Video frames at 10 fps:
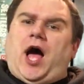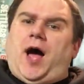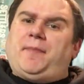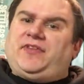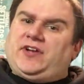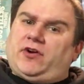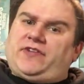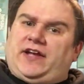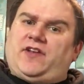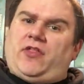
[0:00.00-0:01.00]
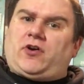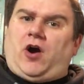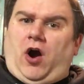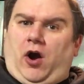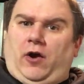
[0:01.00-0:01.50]
But then you're going to take another
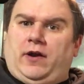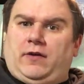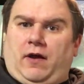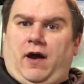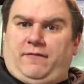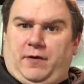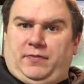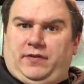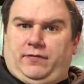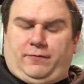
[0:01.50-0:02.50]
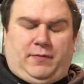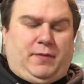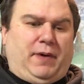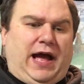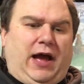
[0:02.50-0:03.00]
card from
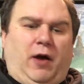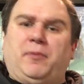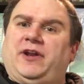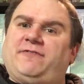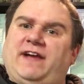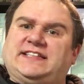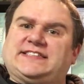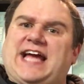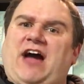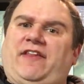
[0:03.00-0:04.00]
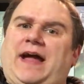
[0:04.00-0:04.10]
the pile and put it face down,